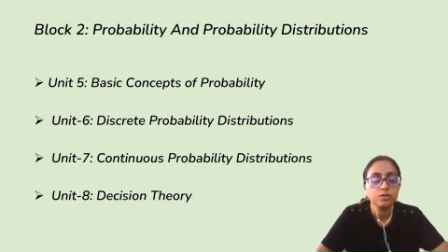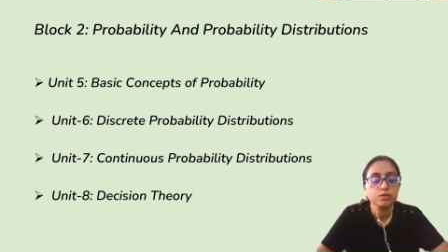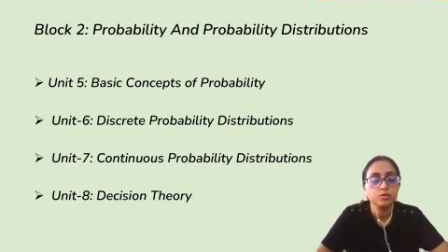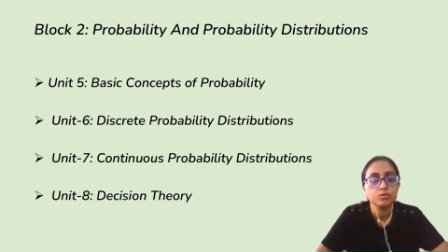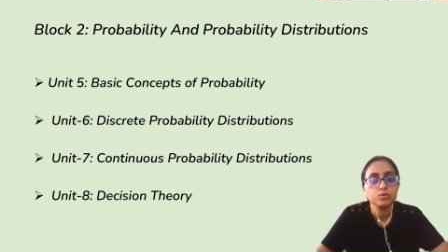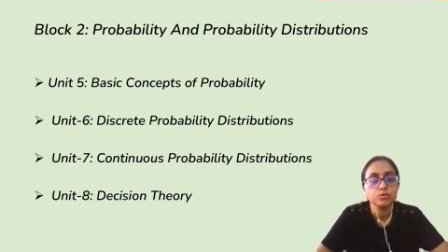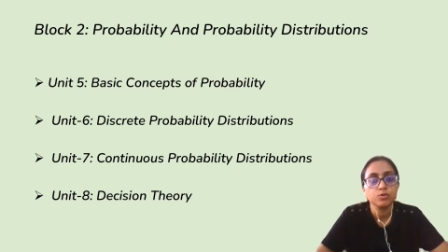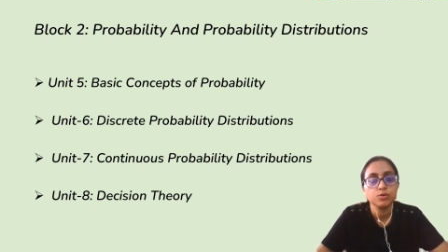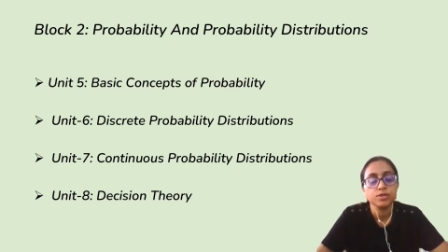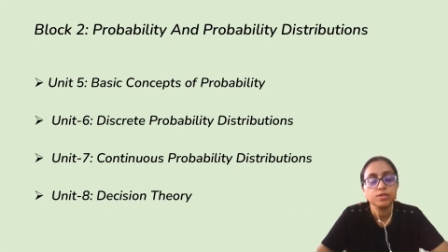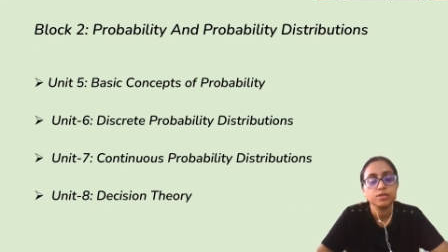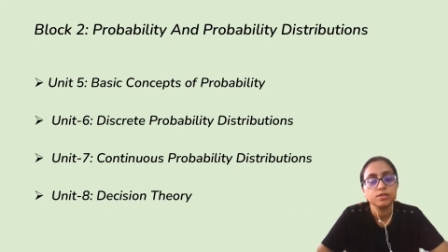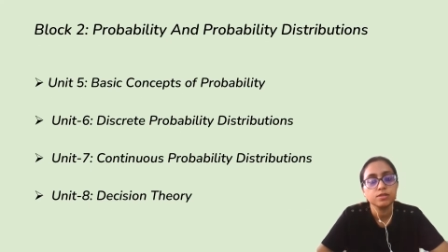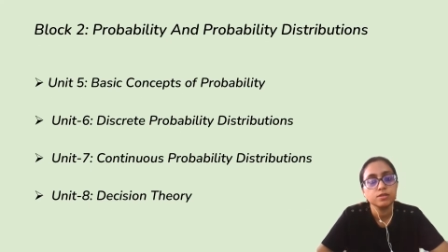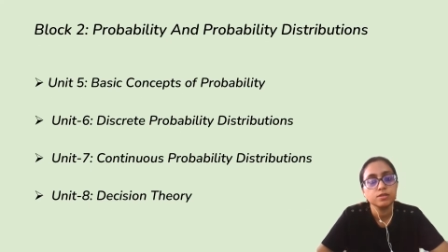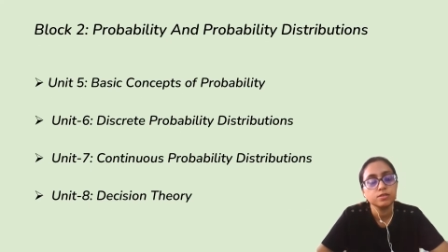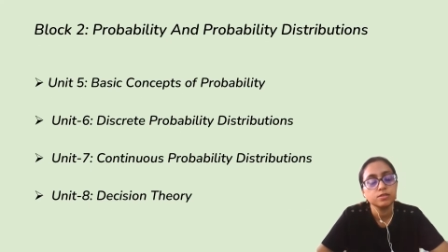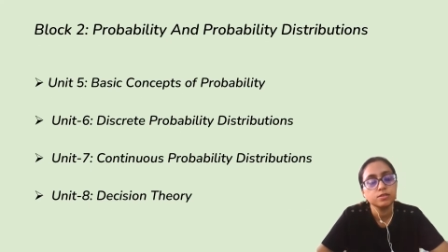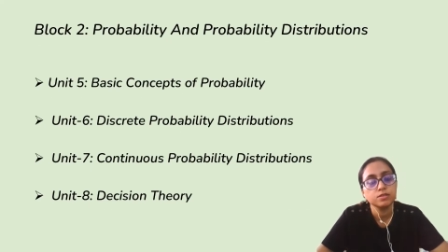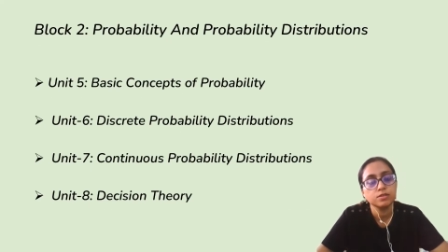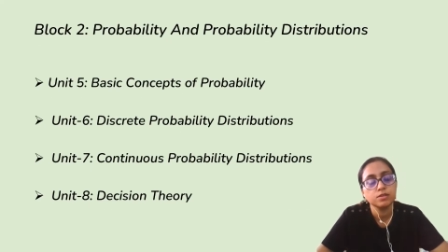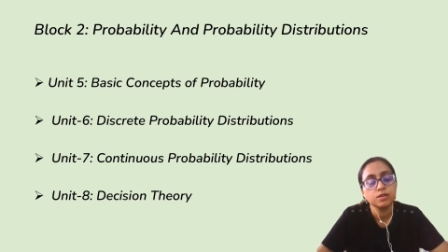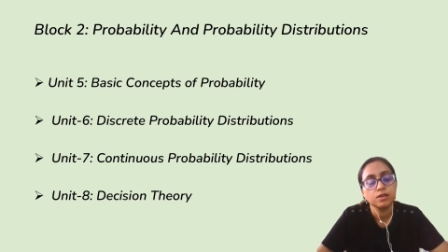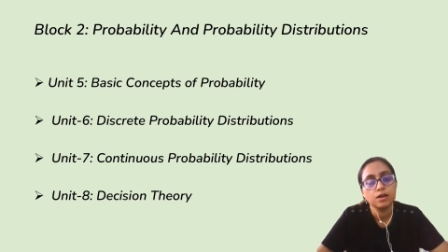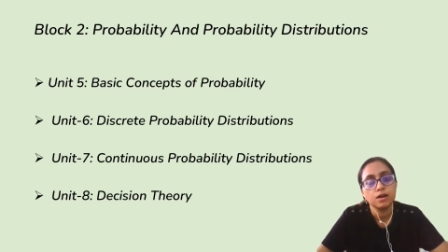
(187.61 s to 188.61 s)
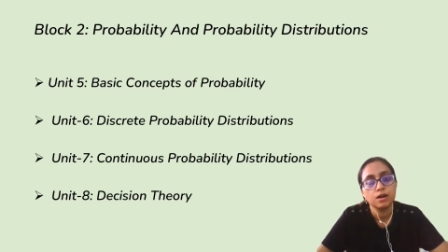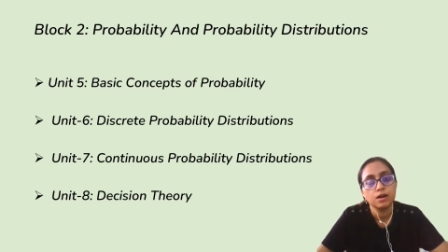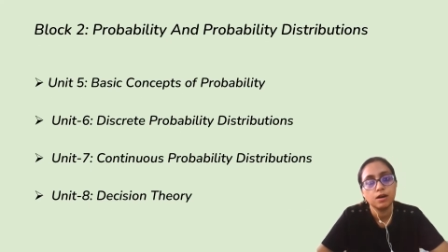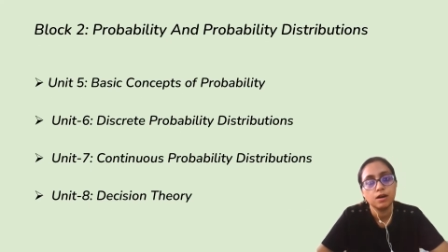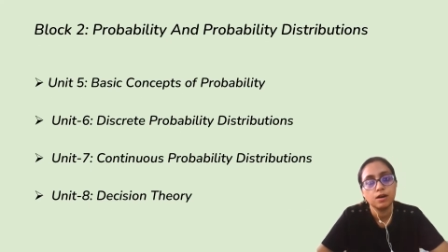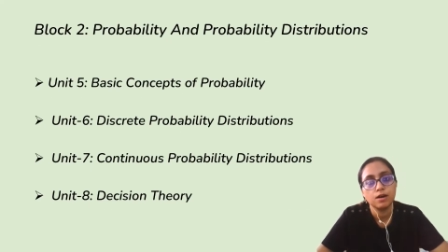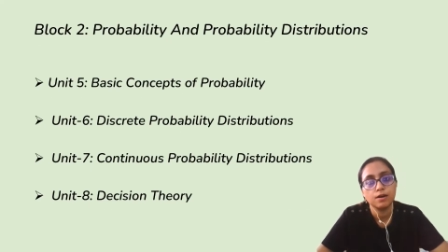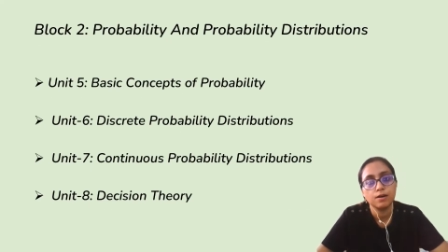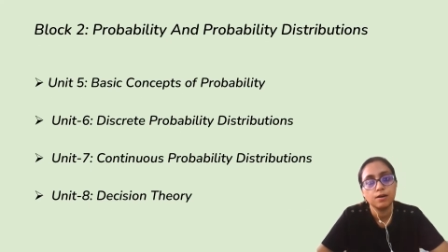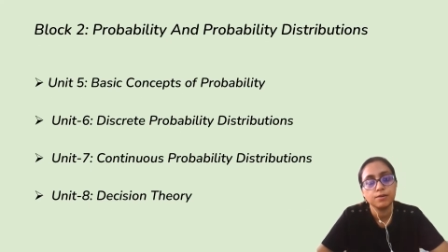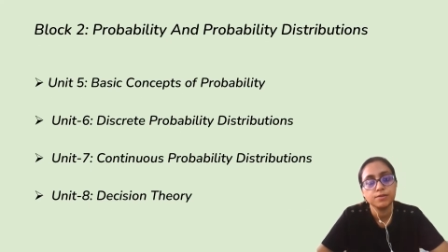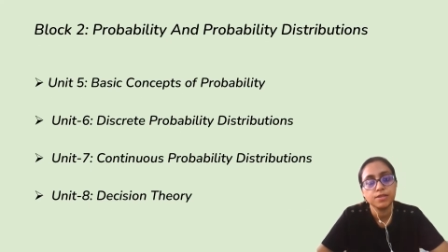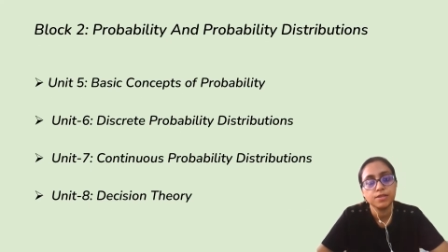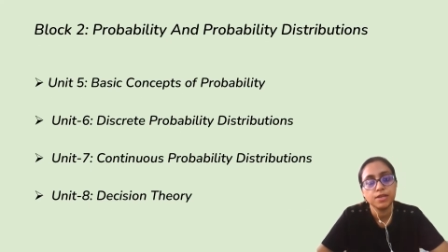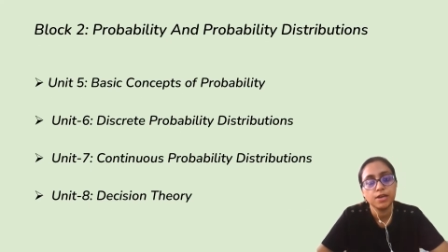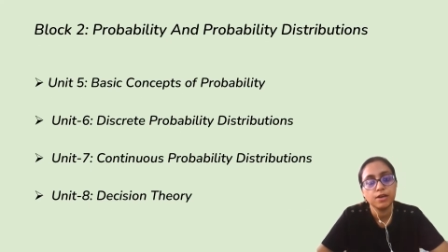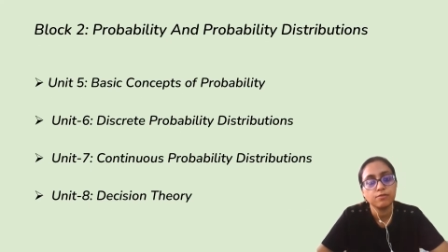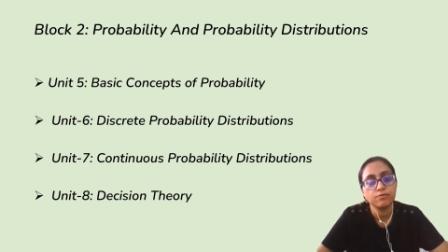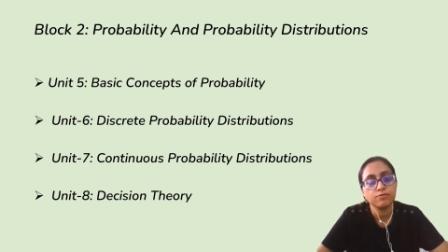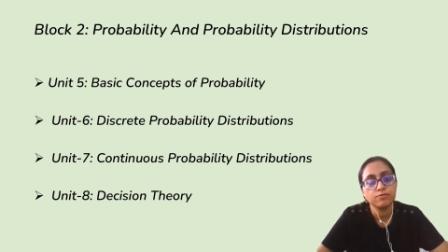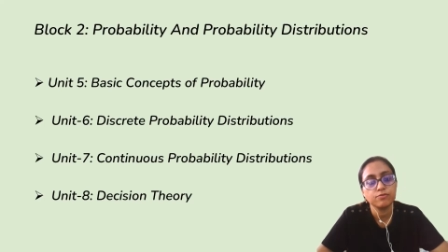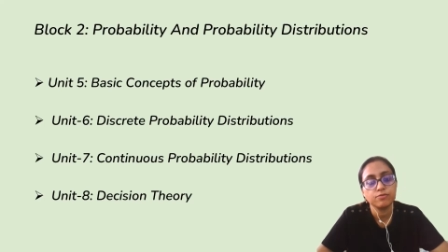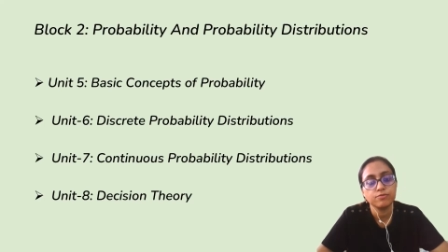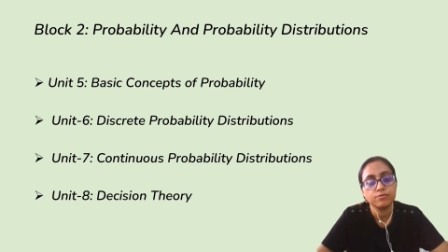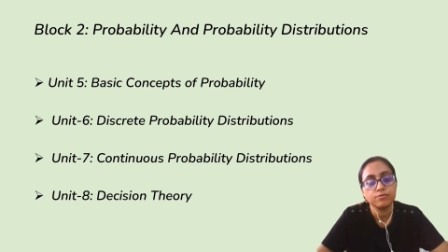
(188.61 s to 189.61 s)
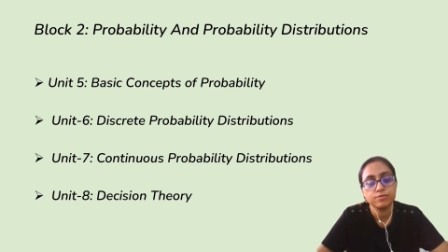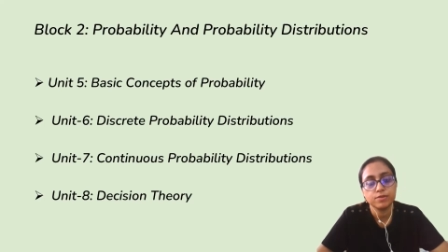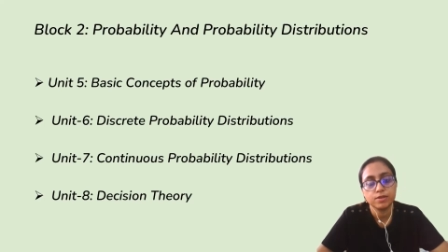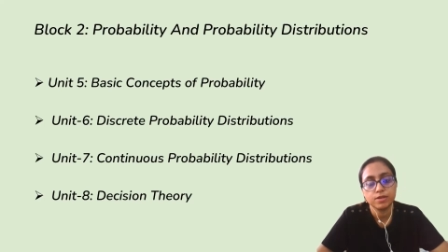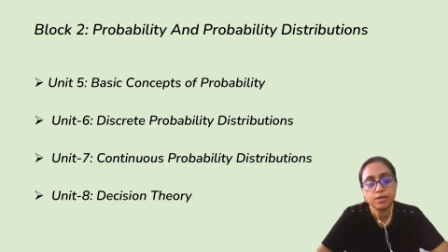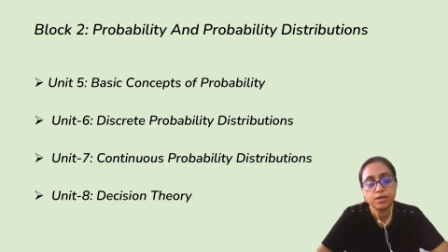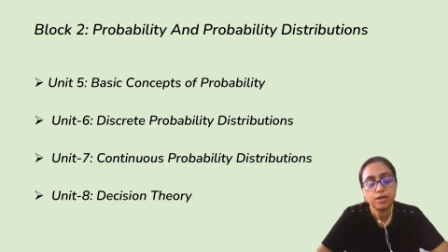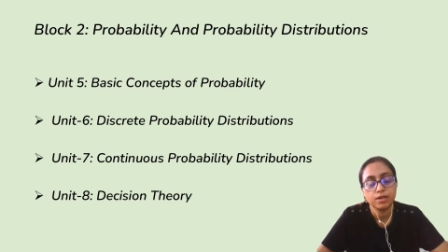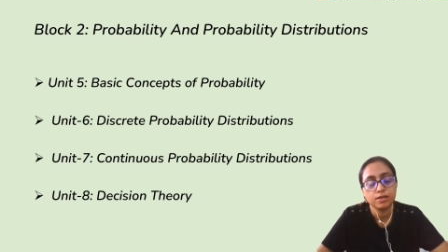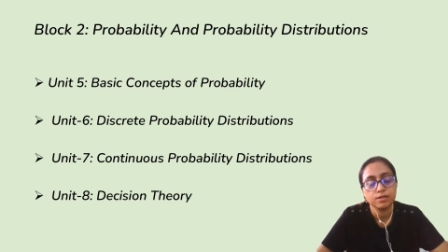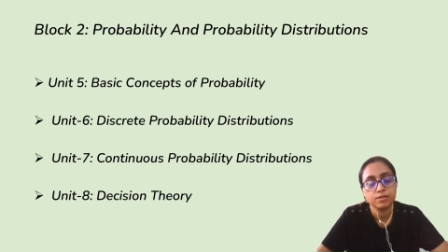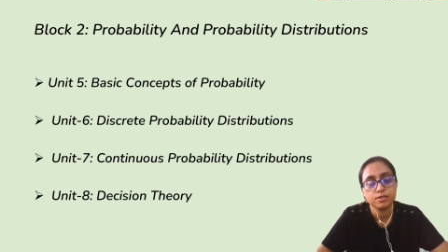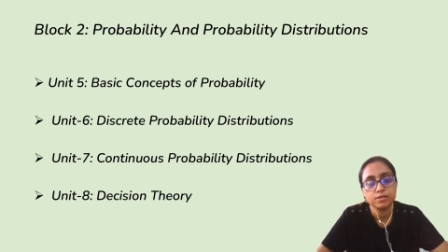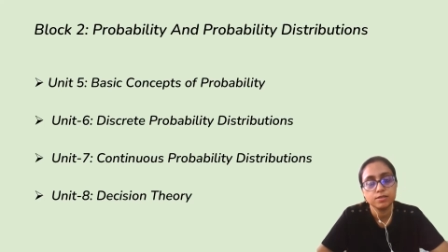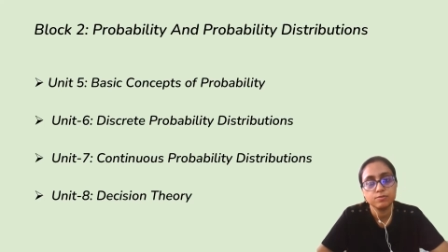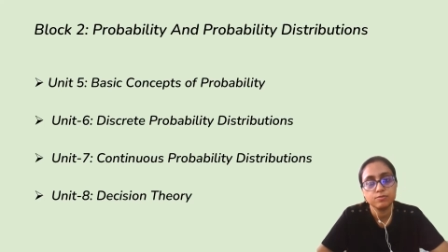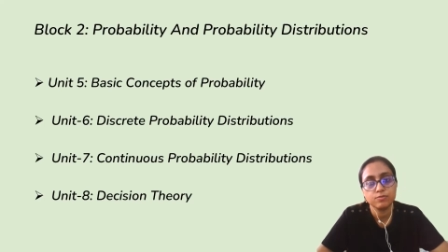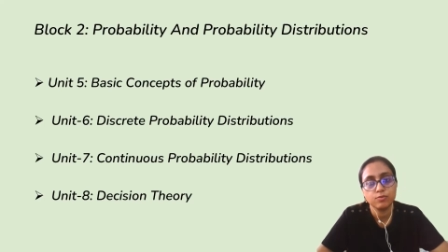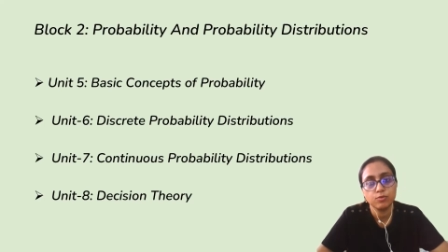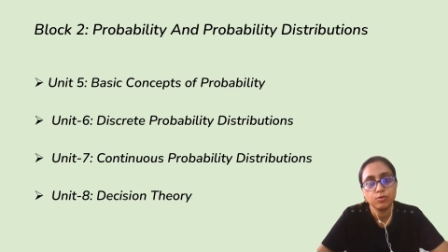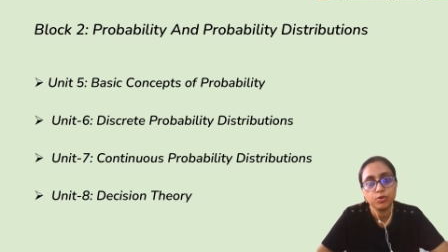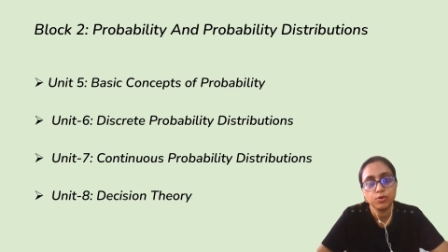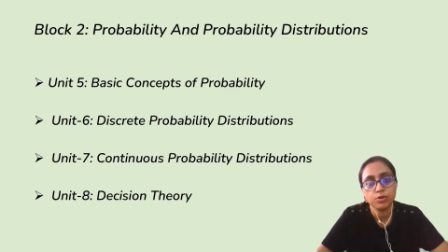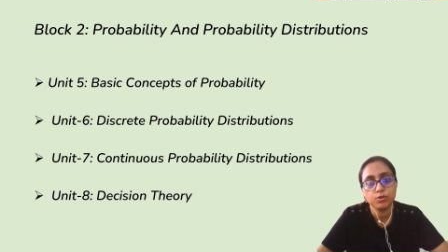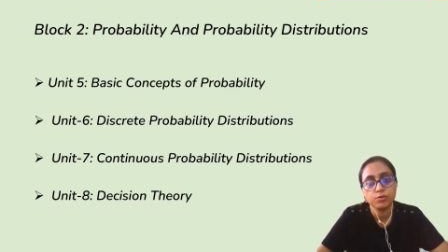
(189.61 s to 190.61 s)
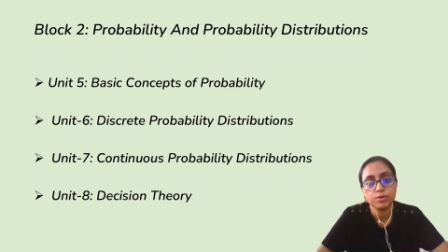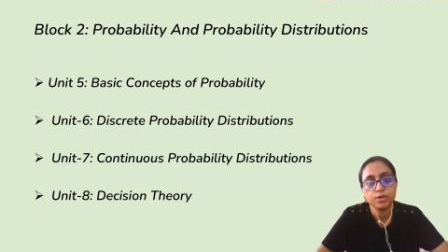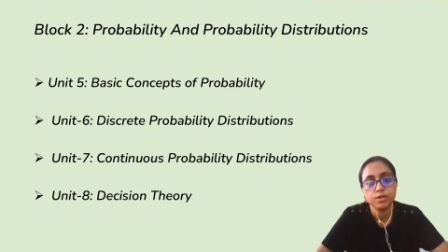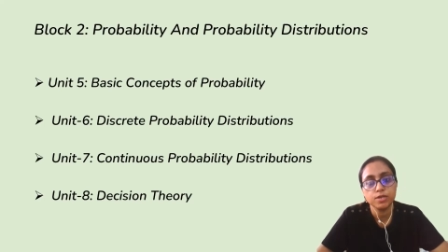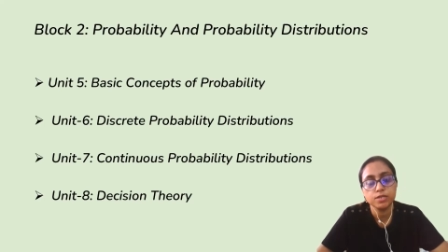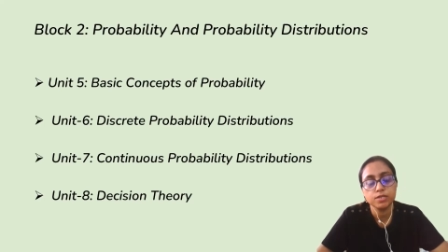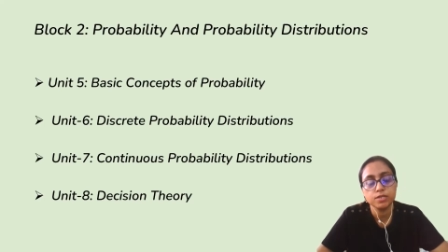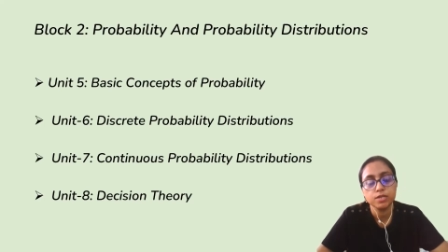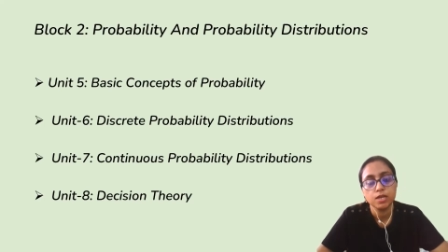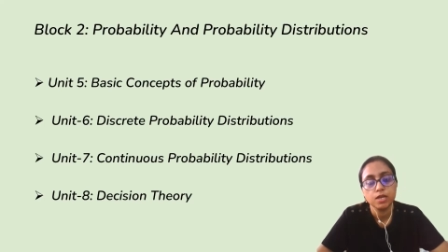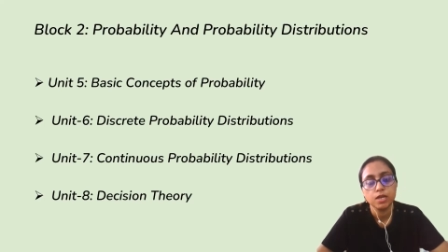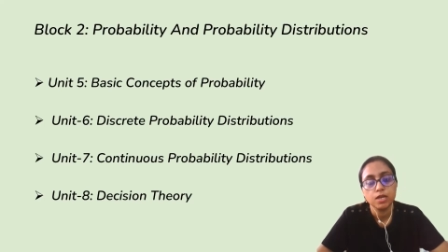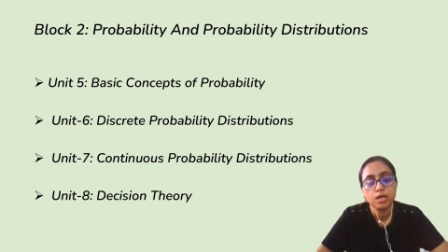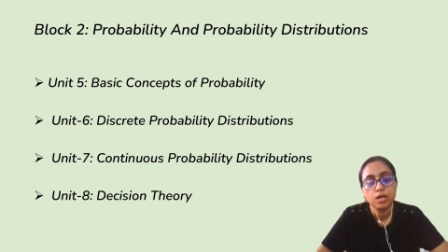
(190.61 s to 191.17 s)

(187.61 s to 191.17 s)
So in this, there are 4 units.